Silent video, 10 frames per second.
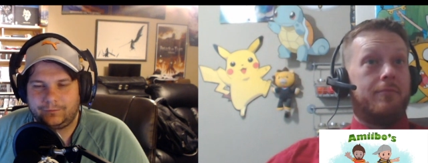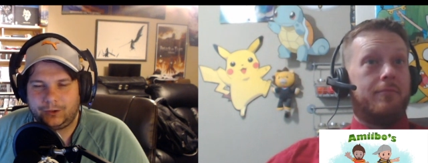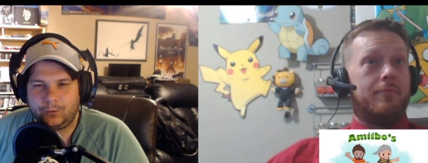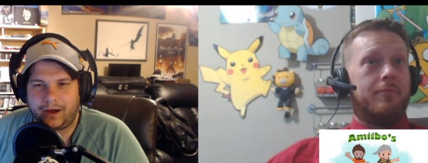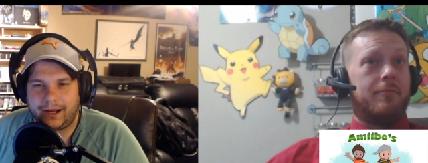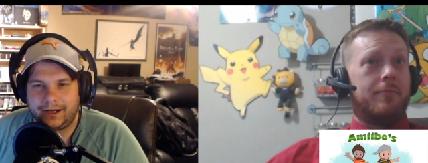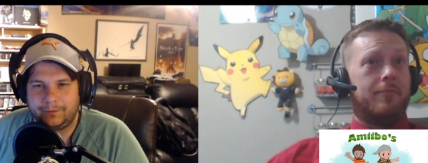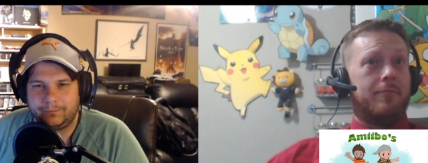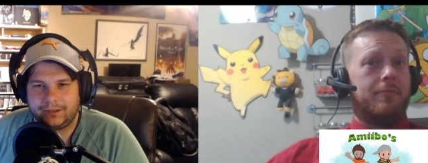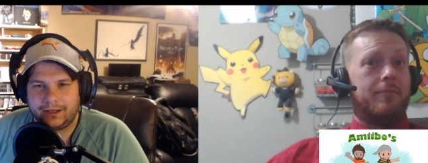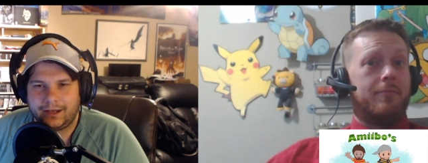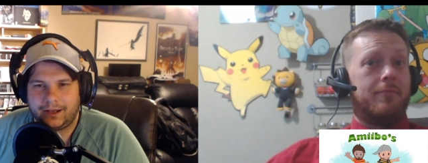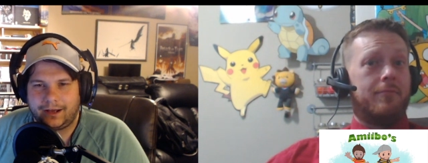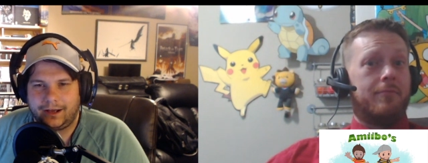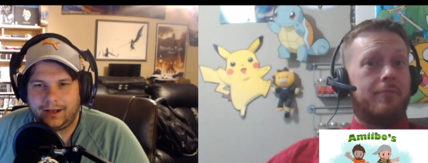Speaker 1: of two items,
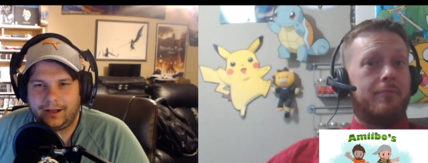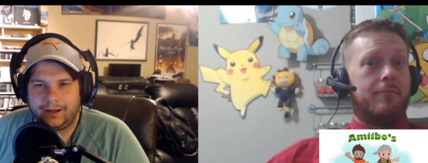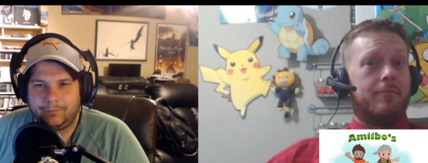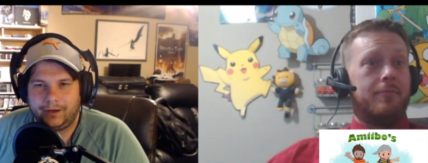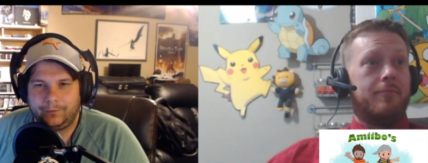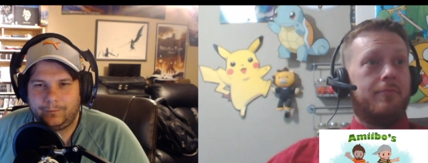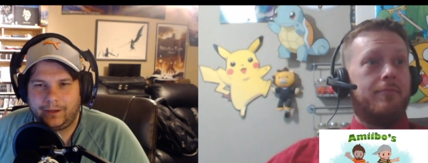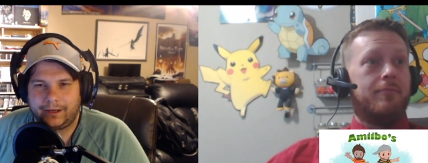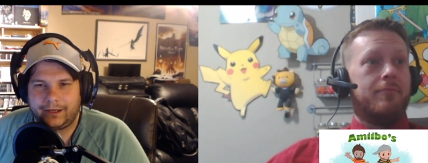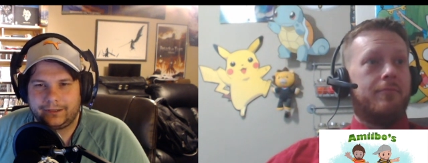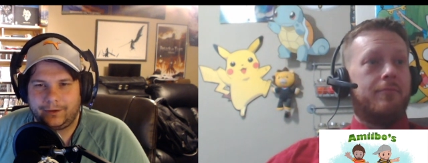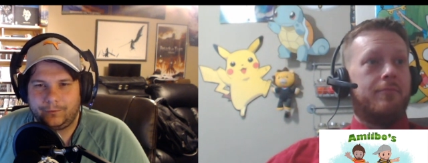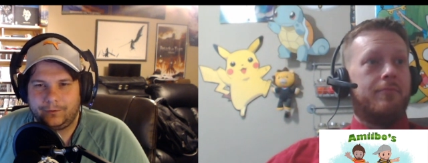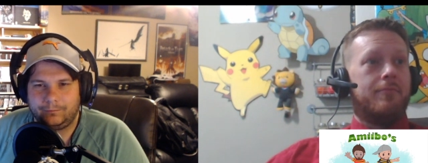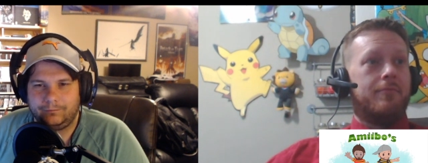uh, but like I said,
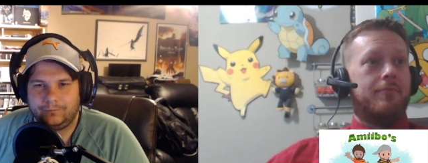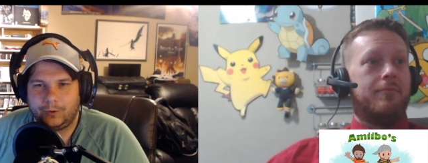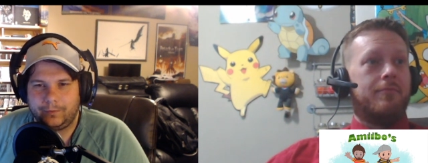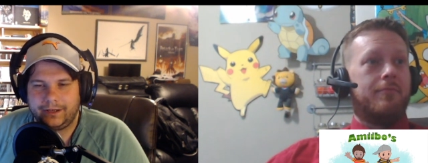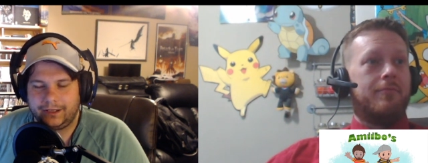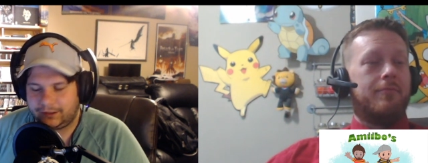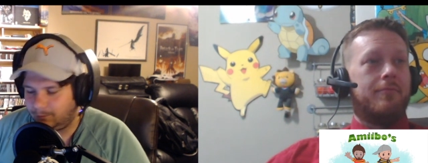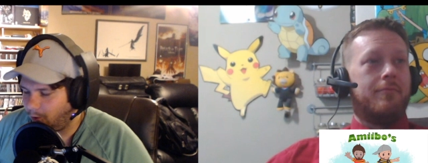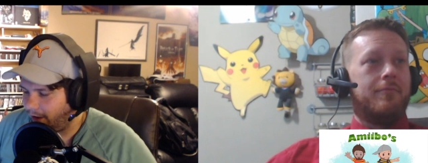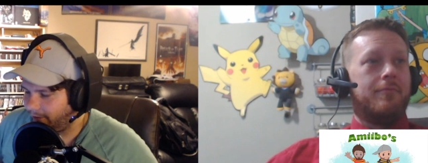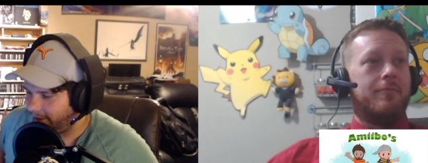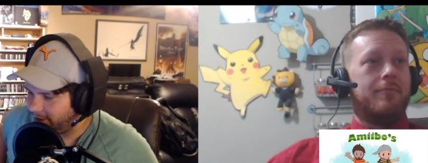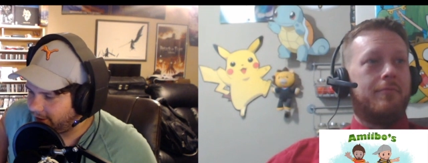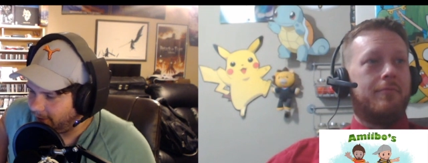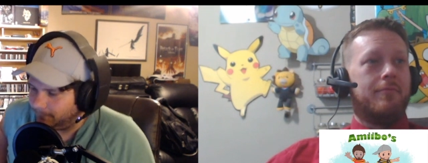we'll we'll be getting some more out there.
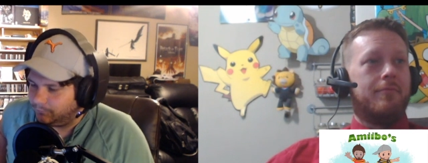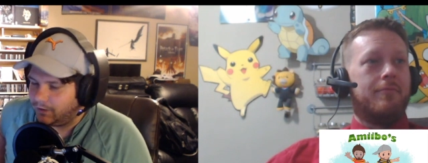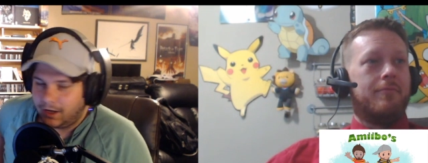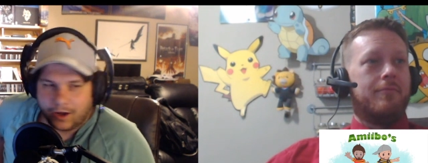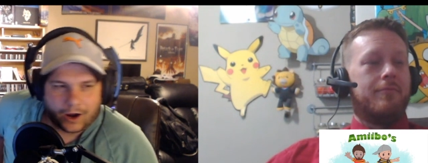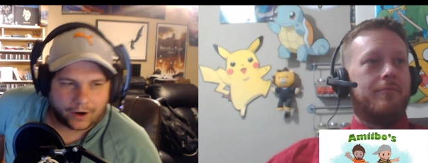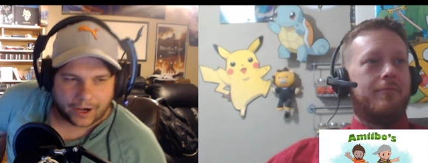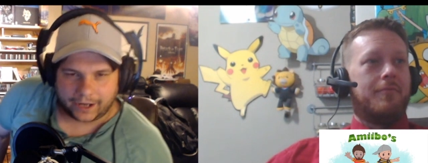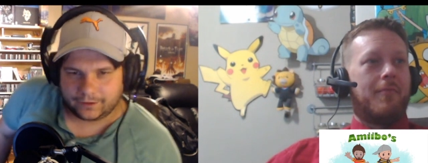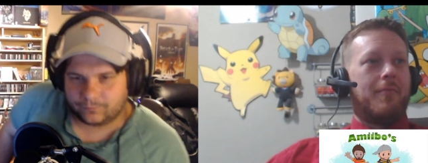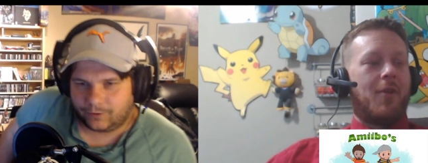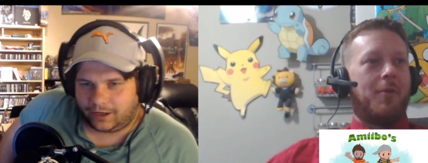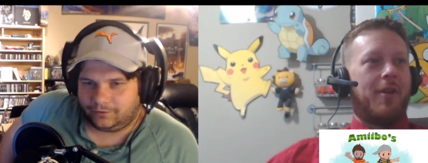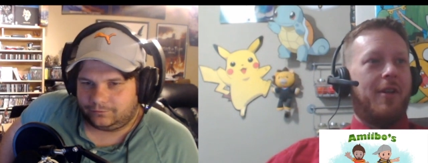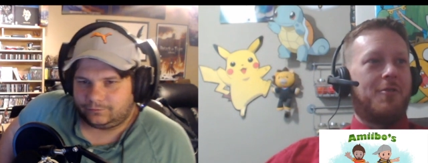So, all right. Well, they
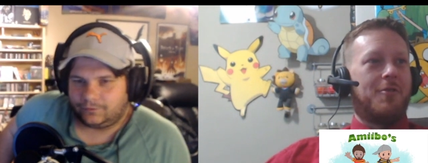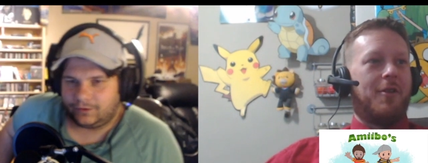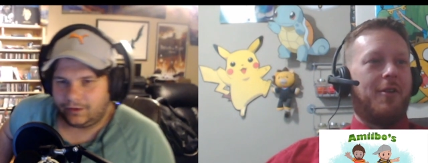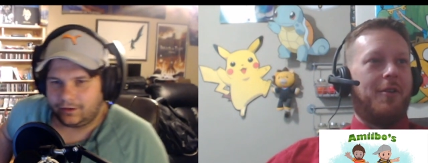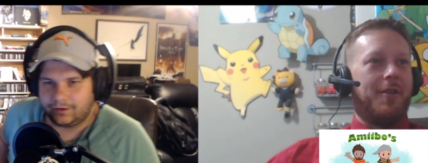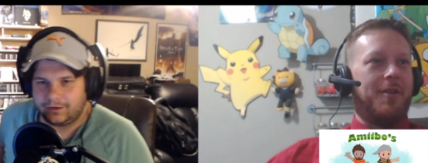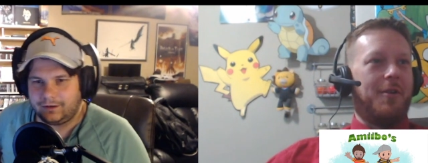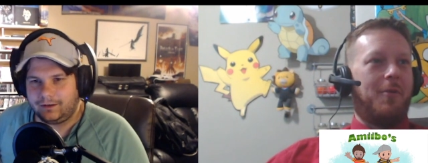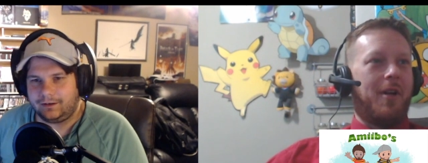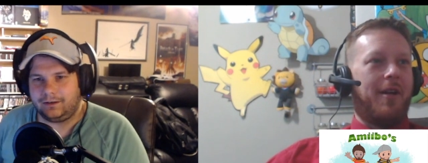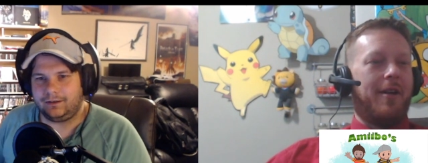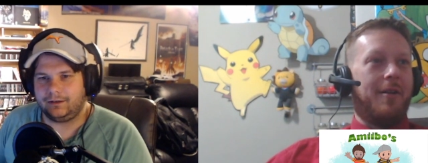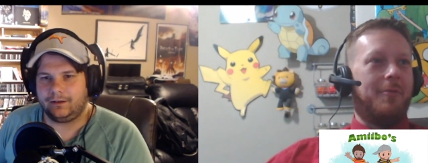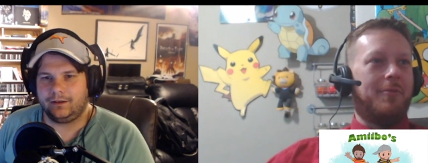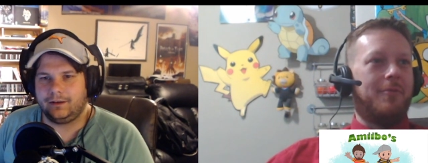usually
Speaker 2: only see one item
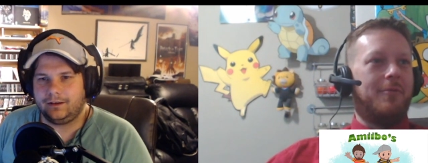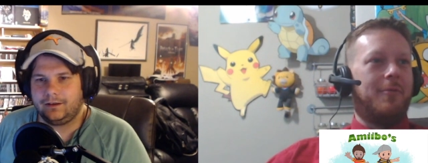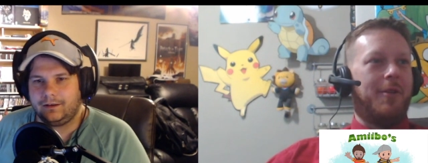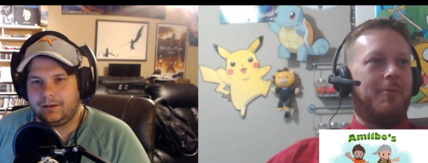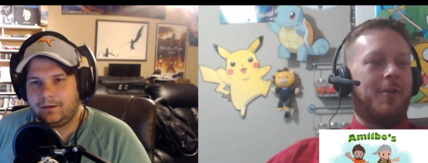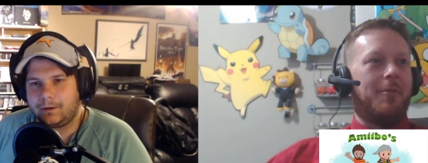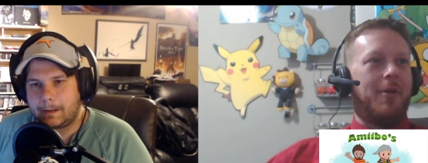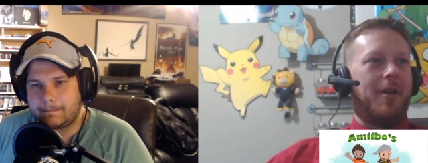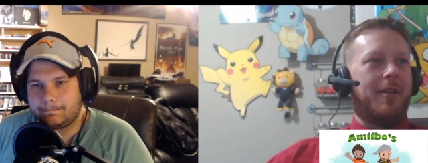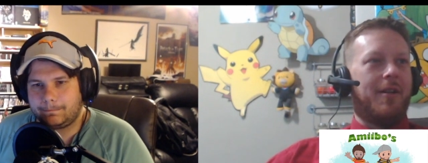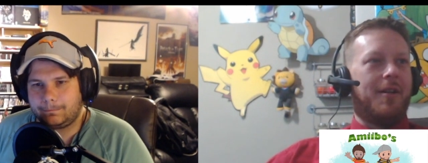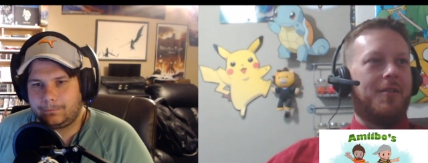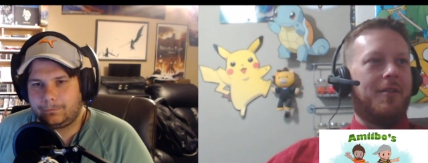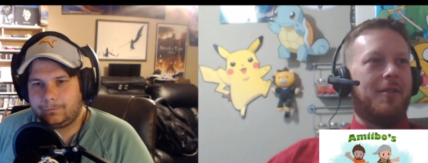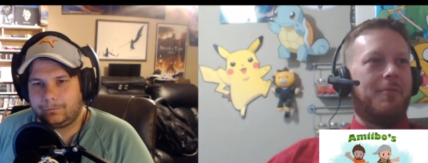when you put the podcast up.
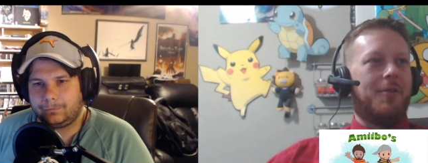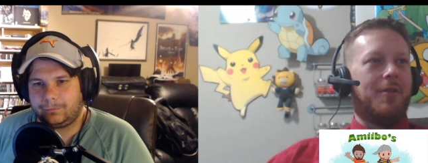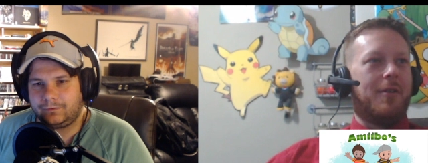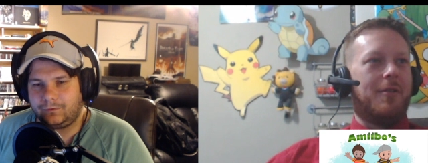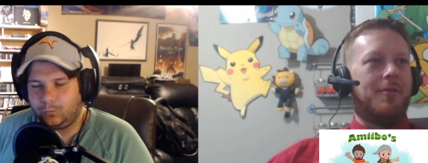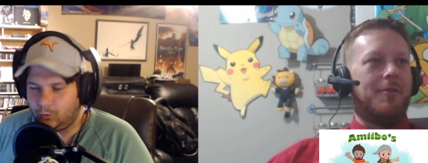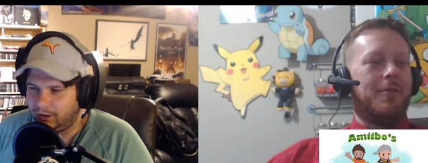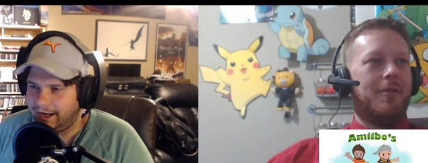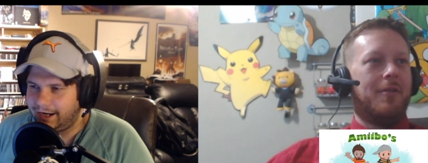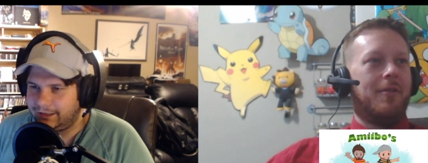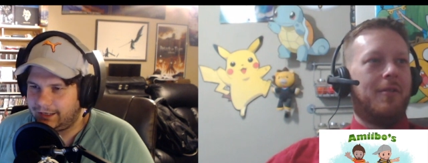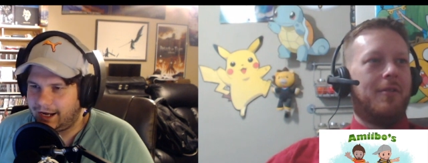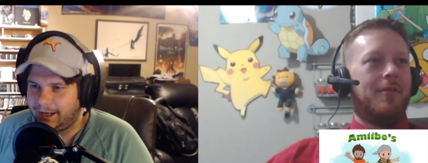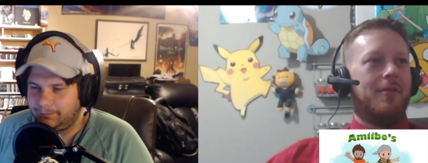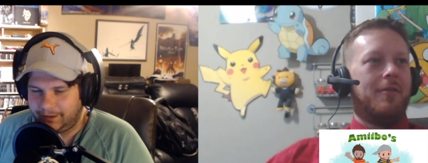So one
Speaker 1: at a
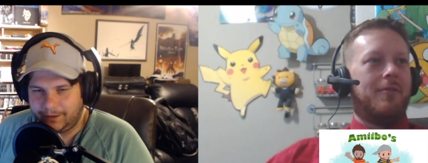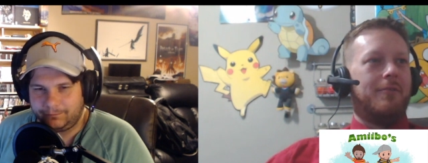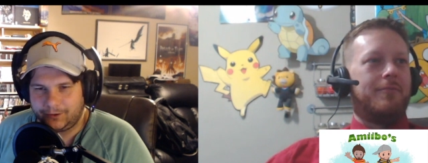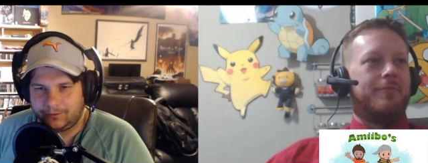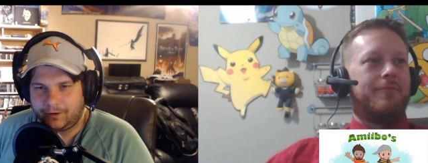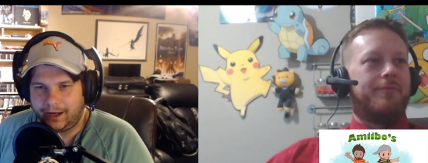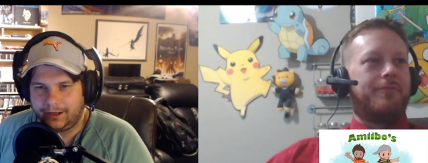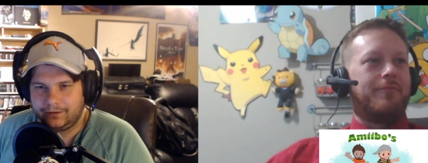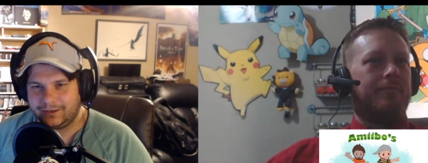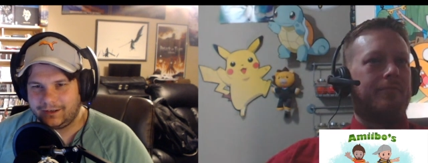time. Yep, you're right.